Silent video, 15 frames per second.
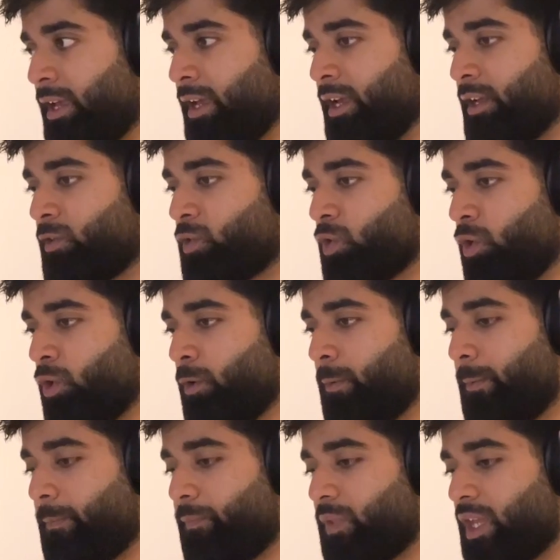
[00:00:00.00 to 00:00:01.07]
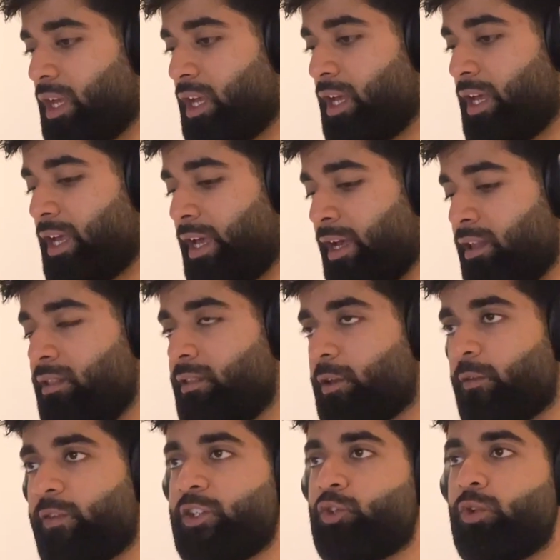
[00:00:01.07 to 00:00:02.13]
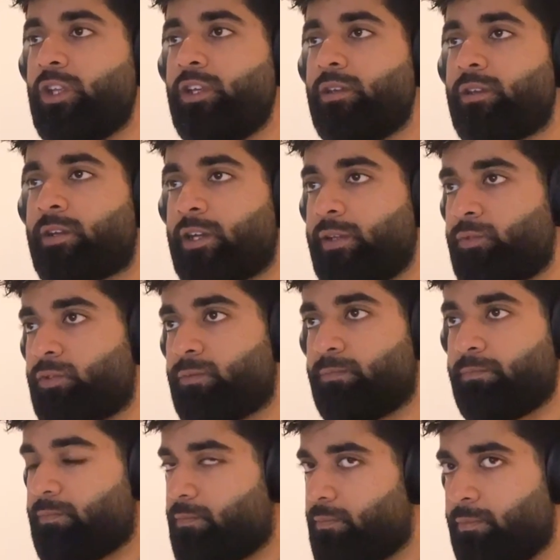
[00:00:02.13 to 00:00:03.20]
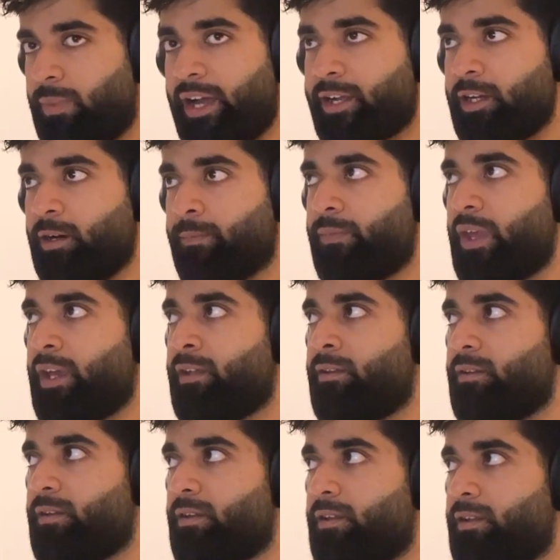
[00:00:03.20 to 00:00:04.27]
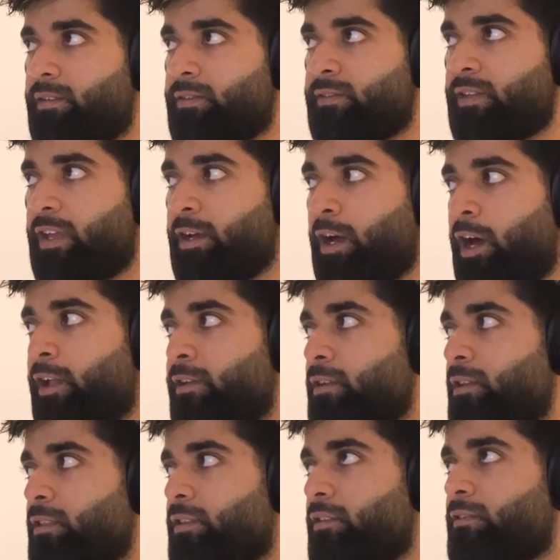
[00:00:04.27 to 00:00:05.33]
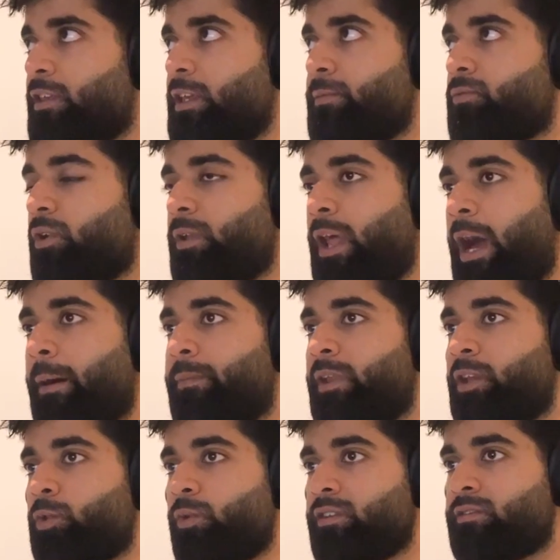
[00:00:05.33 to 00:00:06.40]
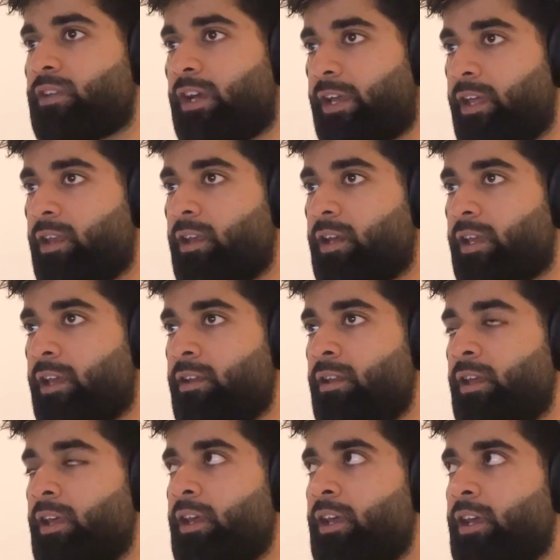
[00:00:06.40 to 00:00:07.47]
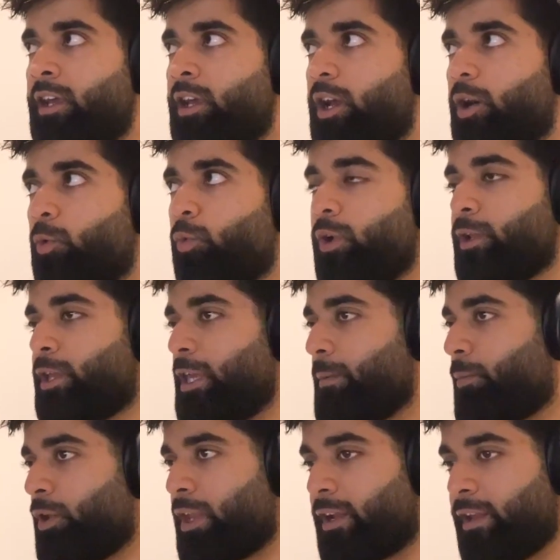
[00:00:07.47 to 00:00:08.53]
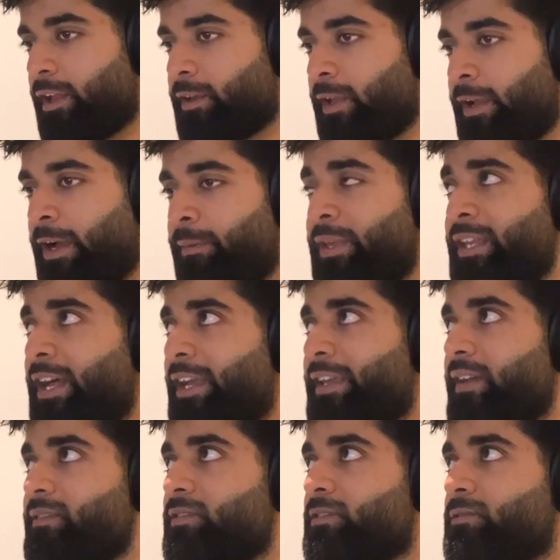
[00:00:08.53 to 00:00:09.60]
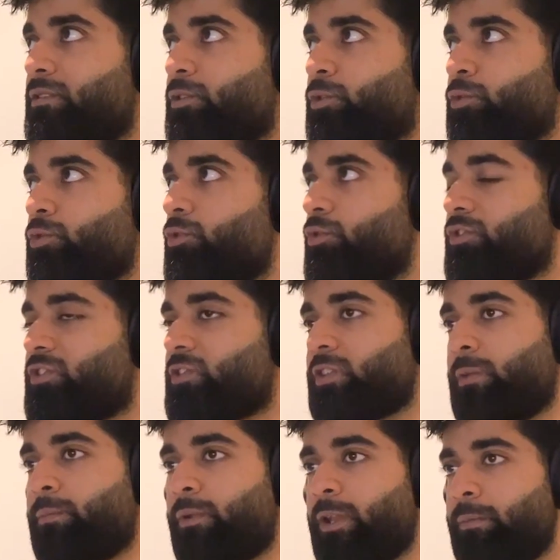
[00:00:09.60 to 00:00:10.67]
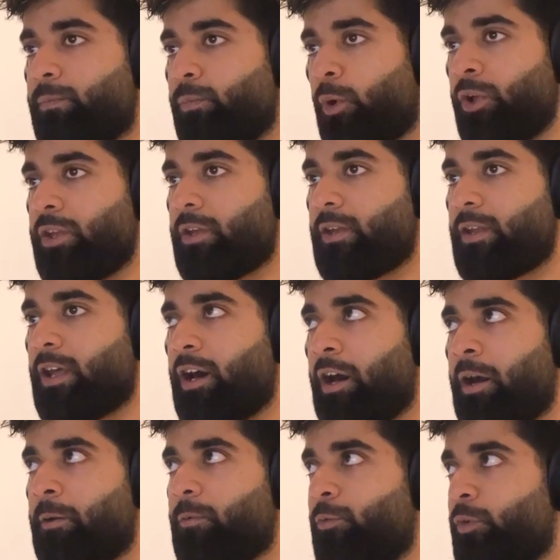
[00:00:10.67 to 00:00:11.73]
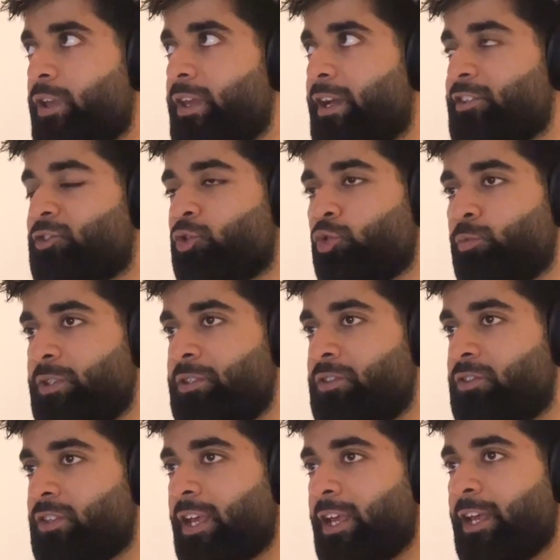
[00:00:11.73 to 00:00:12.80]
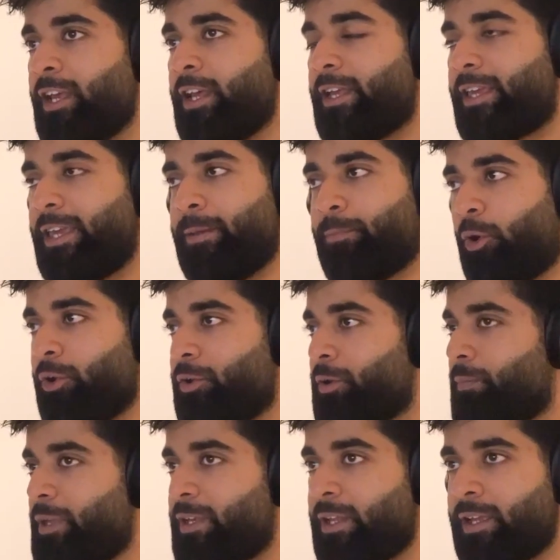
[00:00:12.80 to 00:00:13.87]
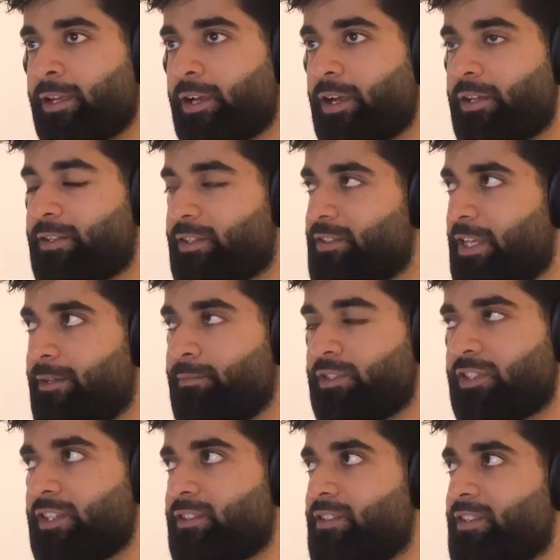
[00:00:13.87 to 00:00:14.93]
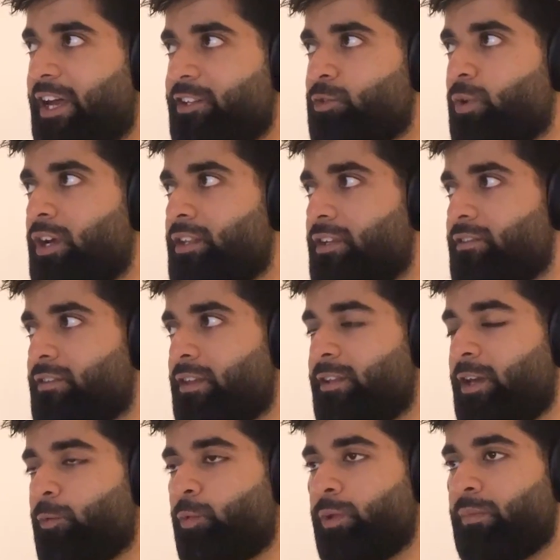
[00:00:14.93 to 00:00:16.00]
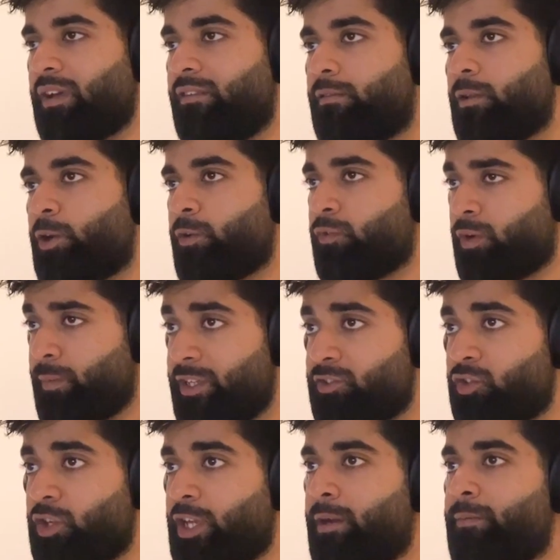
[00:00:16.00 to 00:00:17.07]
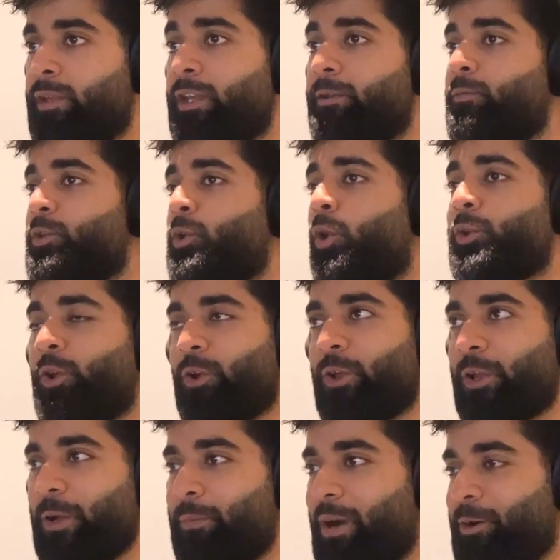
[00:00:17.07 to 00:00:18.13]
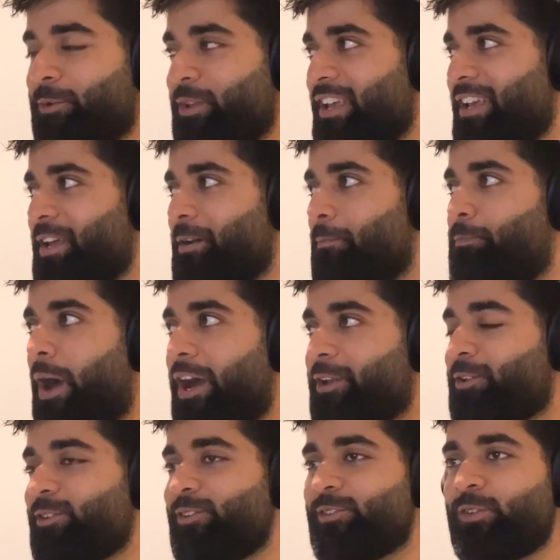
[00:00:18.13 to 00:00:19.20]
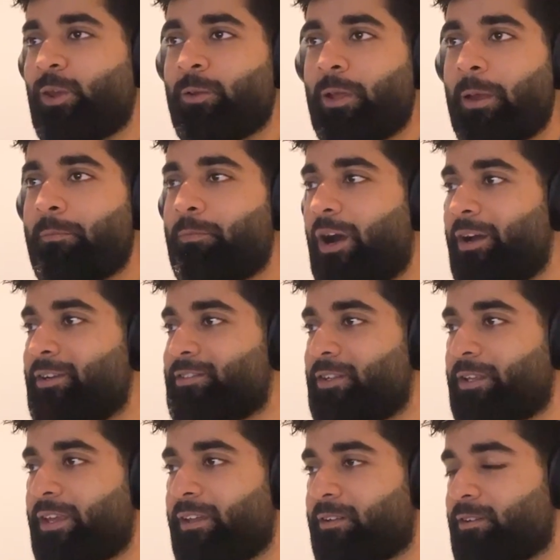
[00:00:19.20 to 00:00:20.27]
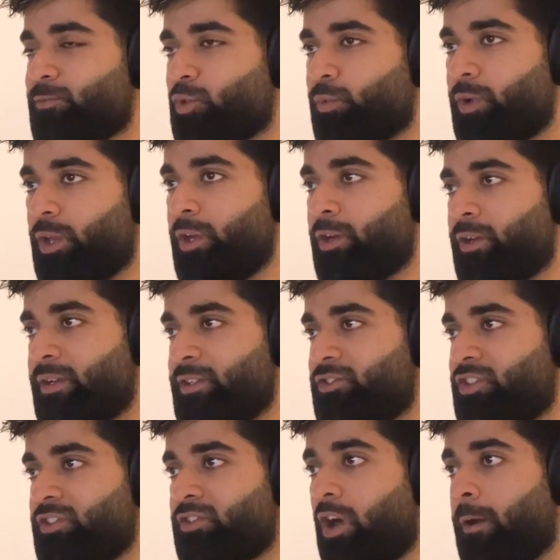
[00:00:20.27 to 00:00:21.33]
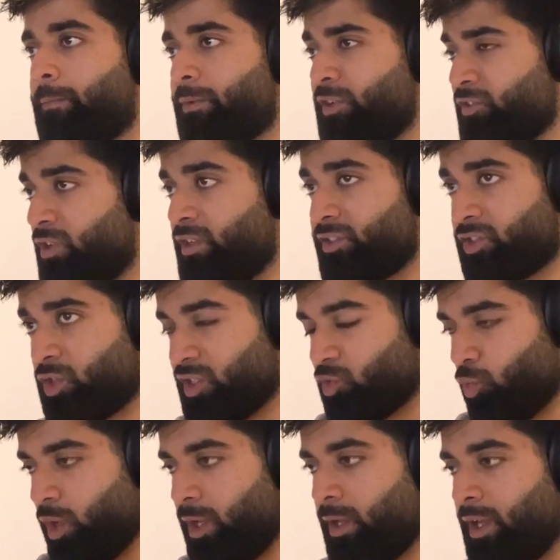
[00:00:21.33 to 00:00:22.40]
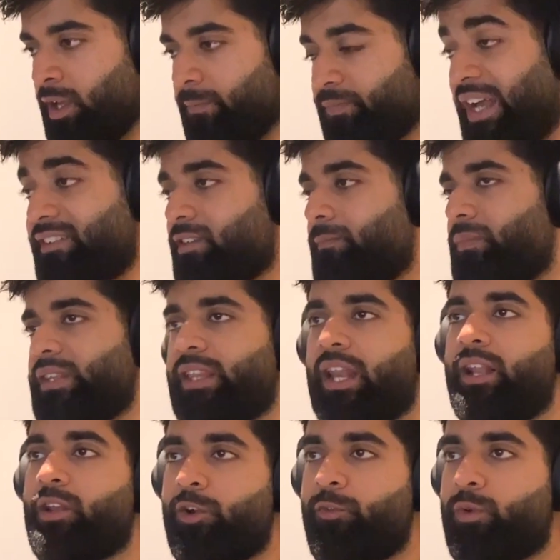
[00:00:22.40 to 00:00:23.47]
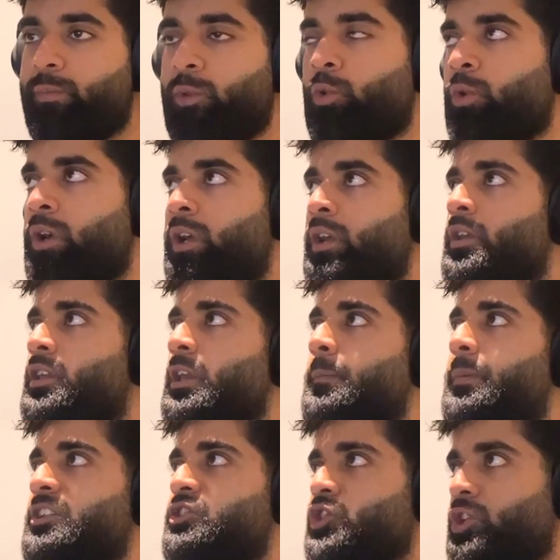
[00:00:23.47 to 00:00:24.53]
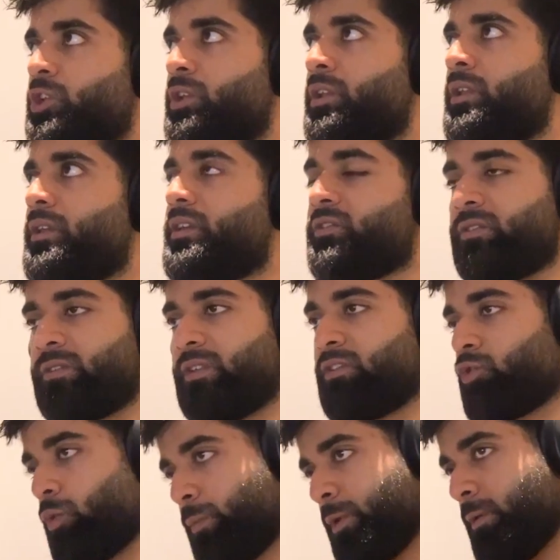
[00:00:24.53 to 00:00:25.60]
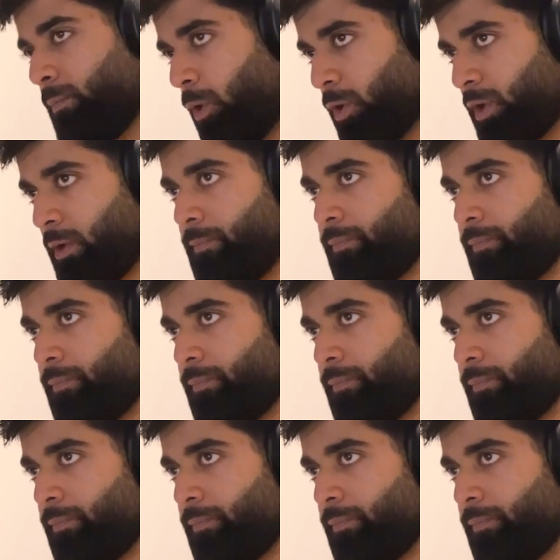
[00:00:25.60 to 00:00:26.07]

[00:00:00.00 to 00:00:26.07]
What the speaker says: So health eventually creeps back up, and until this keeps on happening to us again and again, we'll keep on neglecting. I mean, I guess, to simply put, we as humans keep on repeating the same mistakes, and that's why they said that we must learn from history. I mean, we're not talking about battles and empires and kingdoms over here. It's just our personal history as well. That's something that I learned from you. Keeping journal is super important.